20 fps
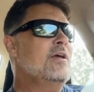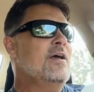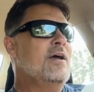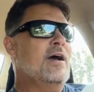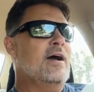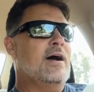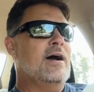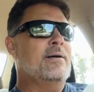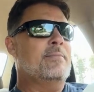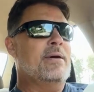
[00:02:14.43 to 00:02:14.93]

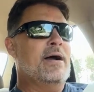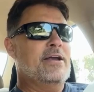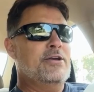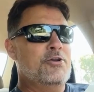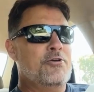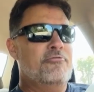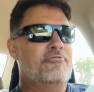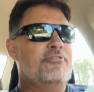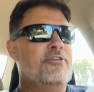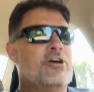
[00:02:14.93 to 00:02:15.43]
I
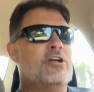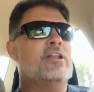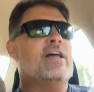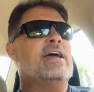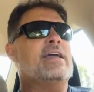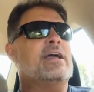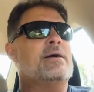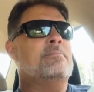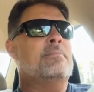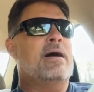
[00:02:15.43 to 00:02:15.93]
do feel
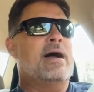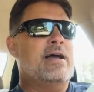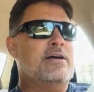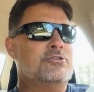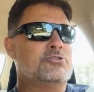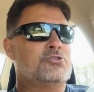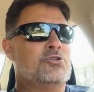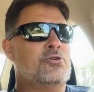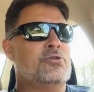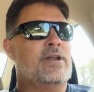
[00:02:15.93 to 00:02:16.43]
like a
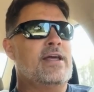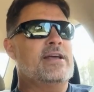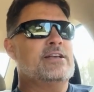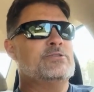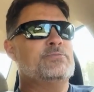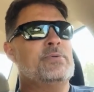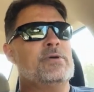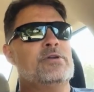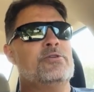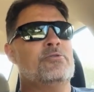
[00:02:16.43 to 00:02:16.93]
milestone has
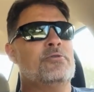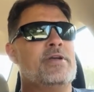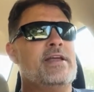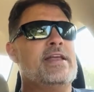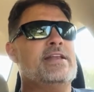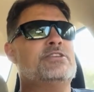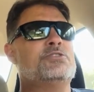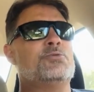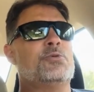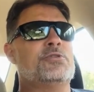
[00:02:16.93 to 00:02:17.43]
been
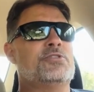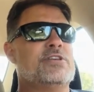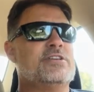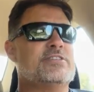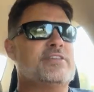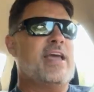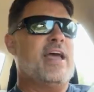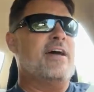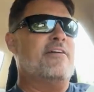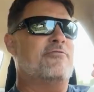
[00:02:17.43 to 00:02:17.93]
reached with this
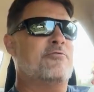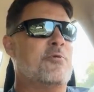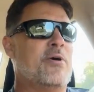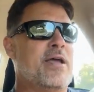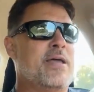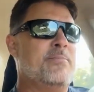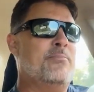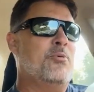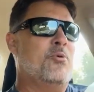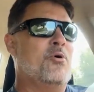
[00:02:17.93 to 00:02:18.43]

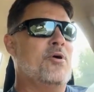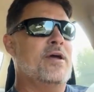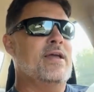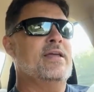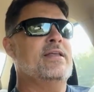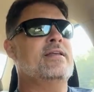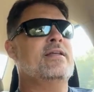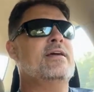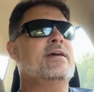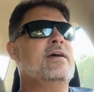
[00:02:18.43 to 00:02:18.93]
halfway
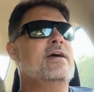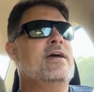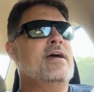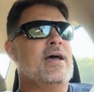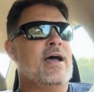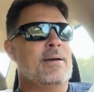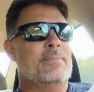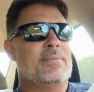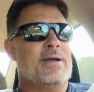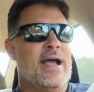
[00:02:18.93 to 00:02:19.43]
point.
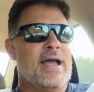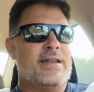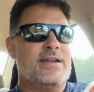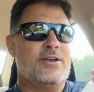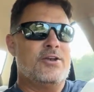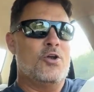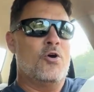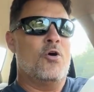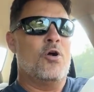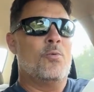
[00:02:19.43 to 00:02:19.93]
I'm kind of
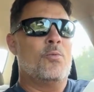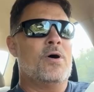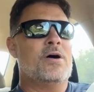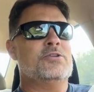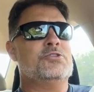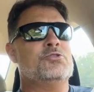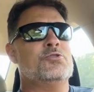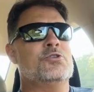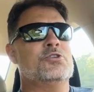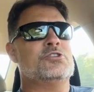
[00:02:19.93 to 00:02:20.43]
knowing
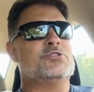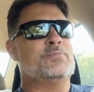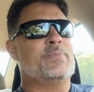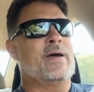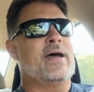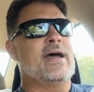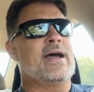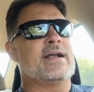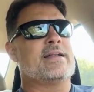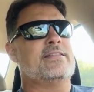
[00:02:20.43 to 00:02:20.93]
what to
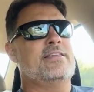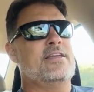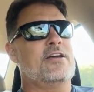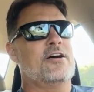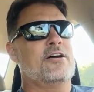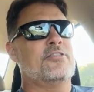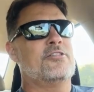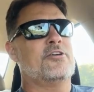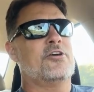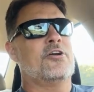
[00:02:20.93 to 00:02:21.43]
expect. The
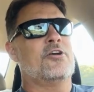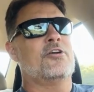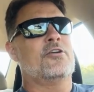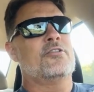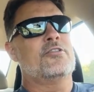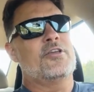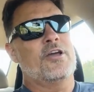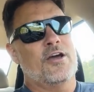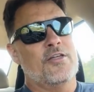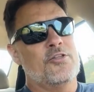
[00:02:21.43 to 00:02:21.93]

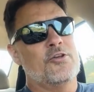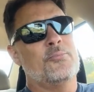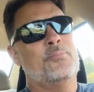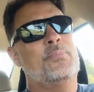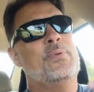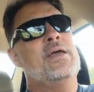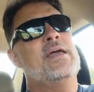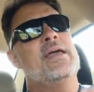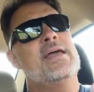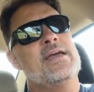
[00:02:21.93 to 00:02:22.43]
other
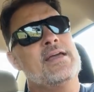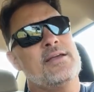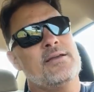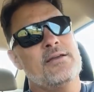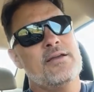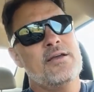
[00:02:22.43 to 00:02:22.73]
big